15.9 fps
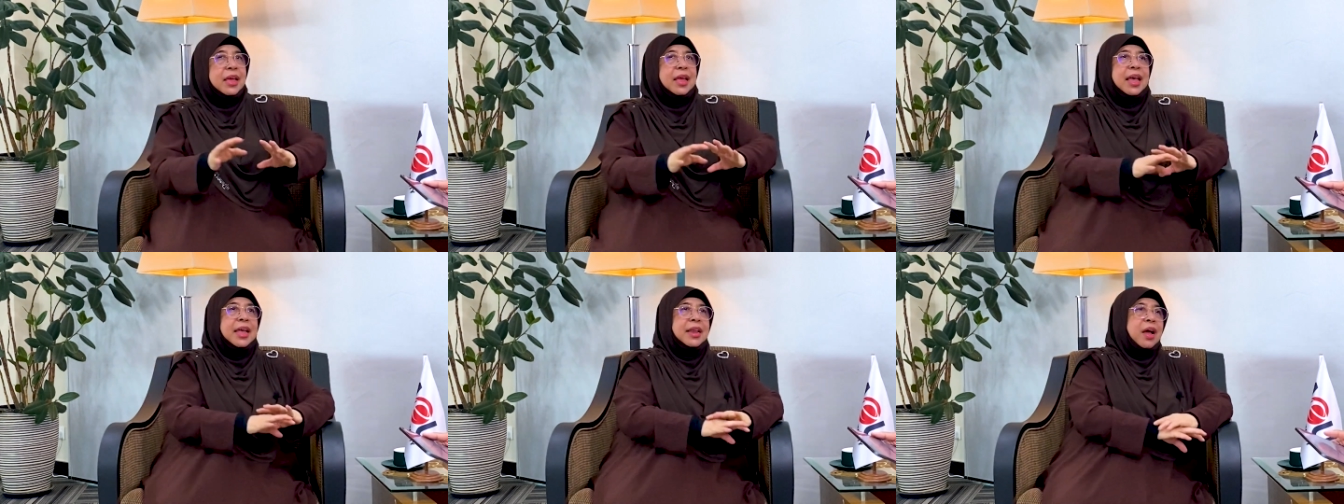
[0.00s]

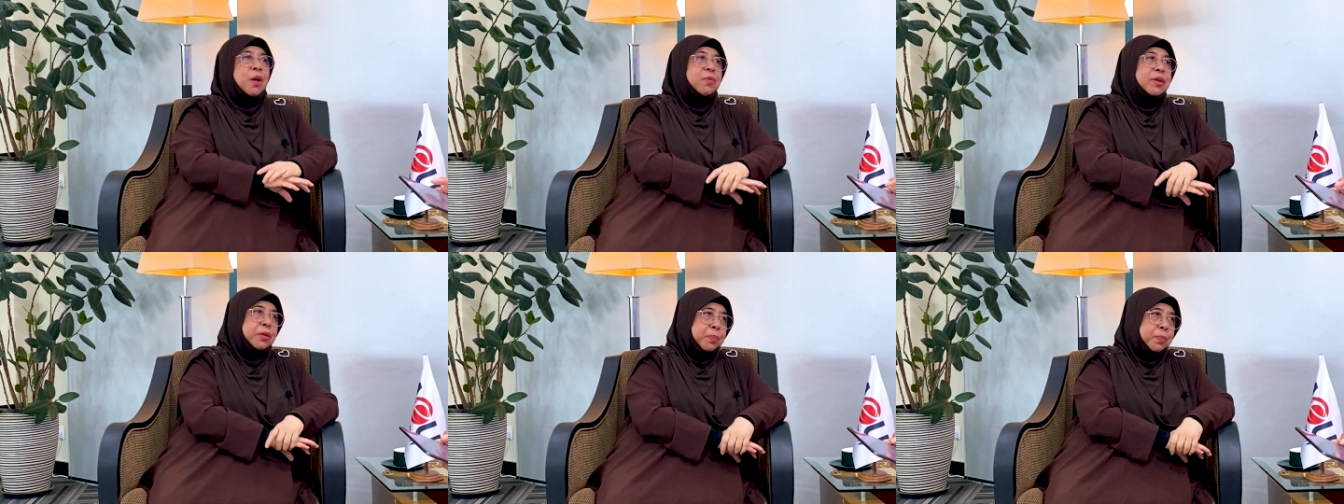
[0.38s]
And
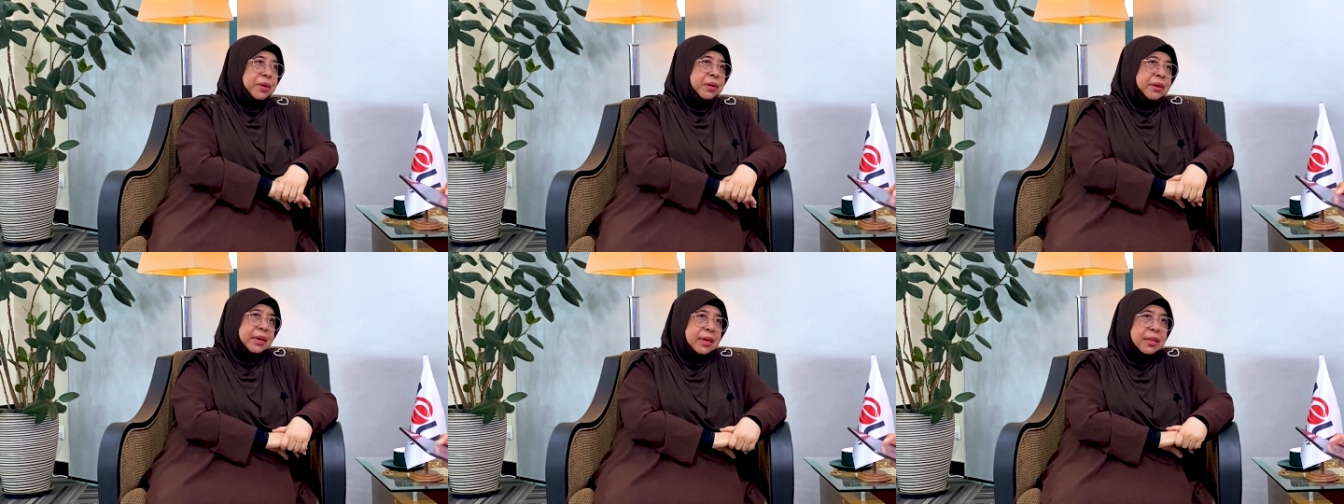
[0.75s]
our
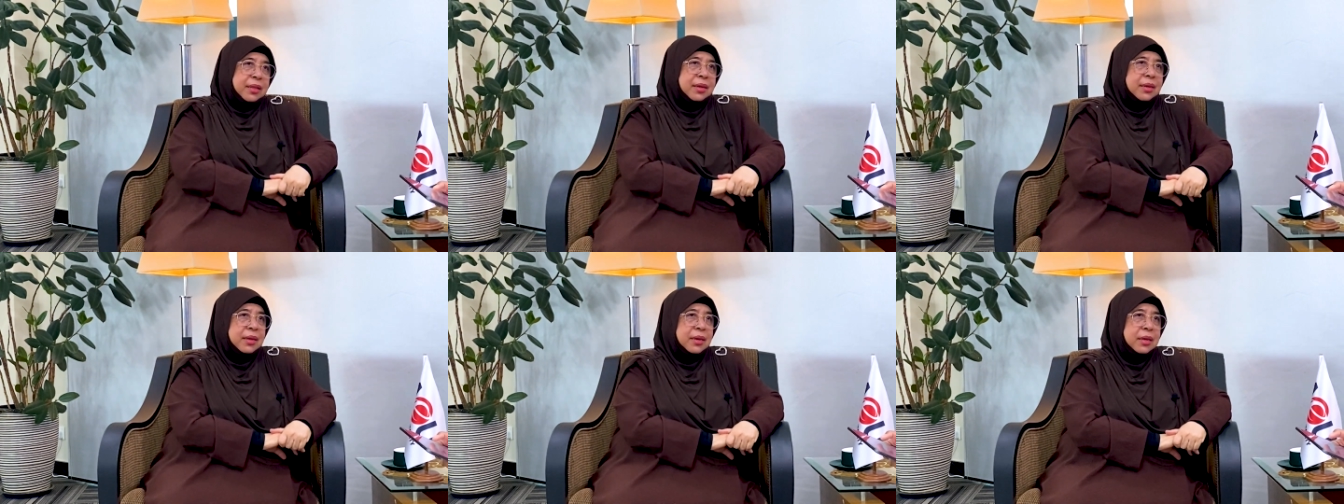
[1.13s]

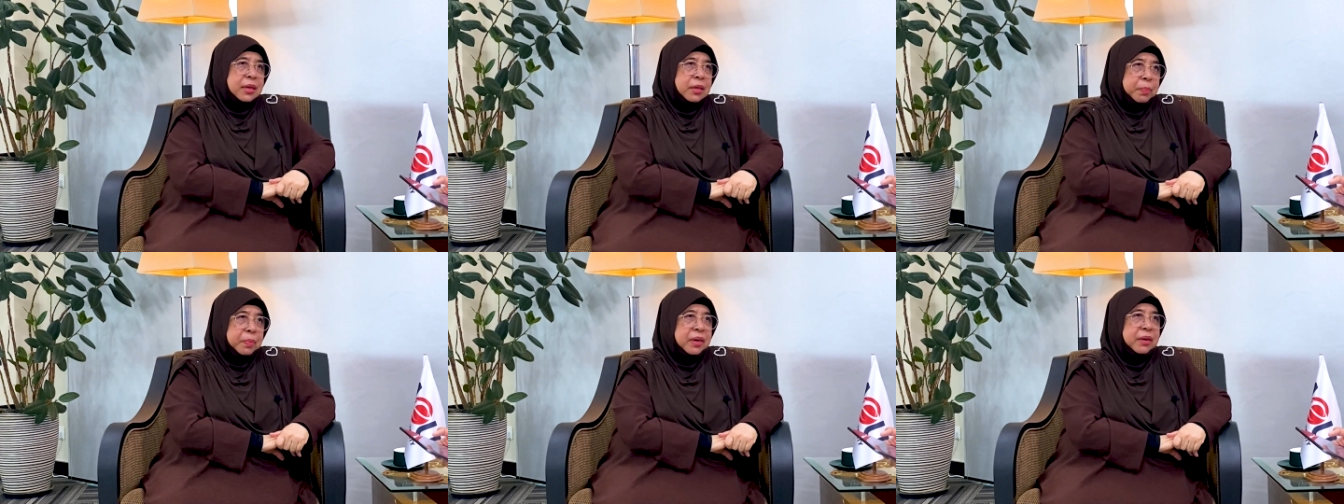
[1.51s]
spirit, the
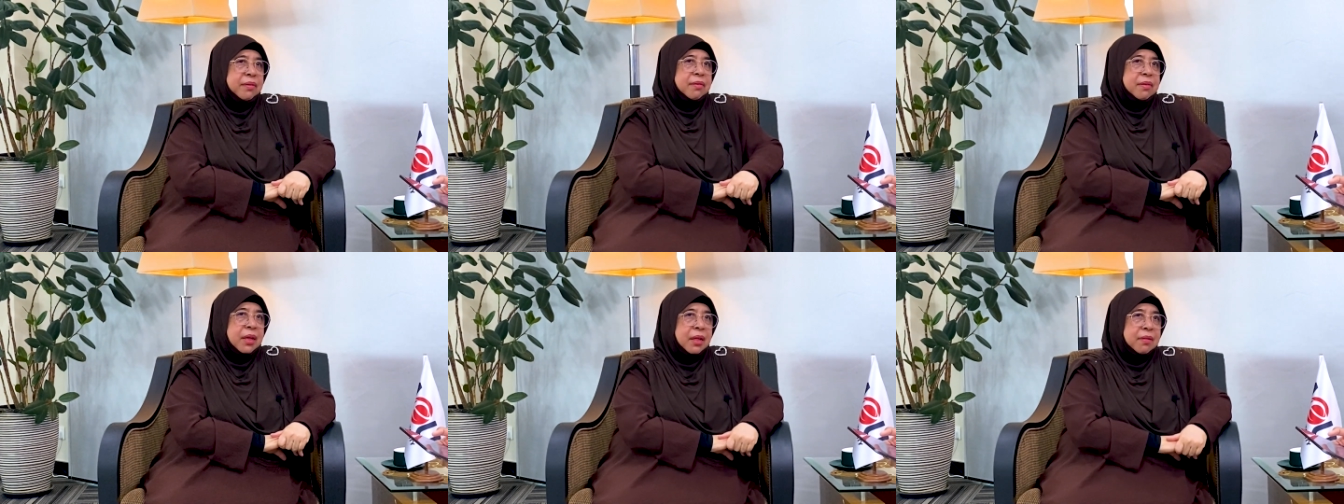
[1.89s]
spirit
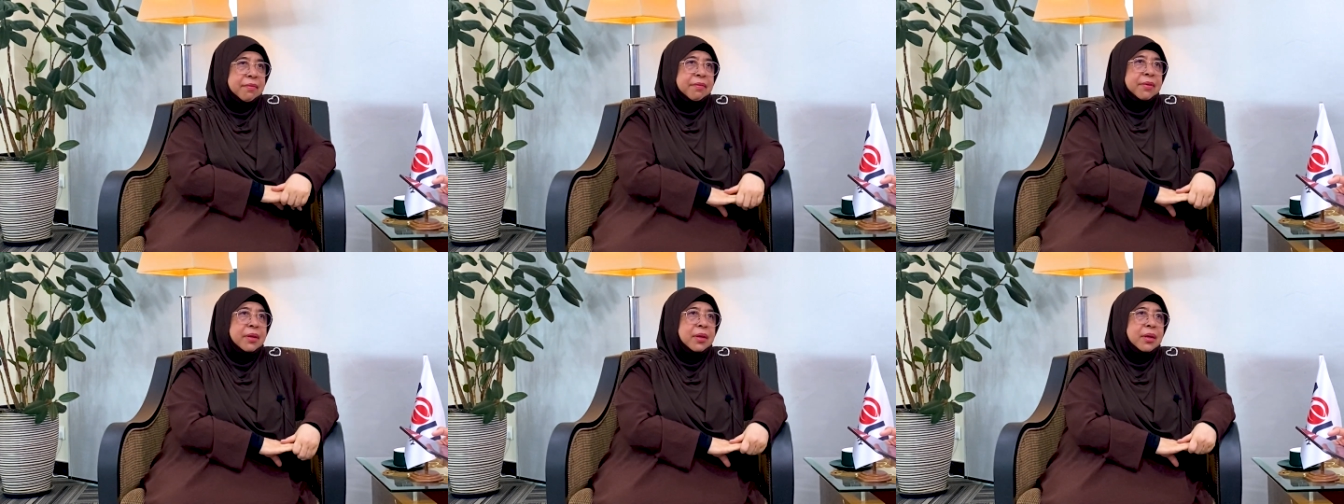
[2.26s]
self,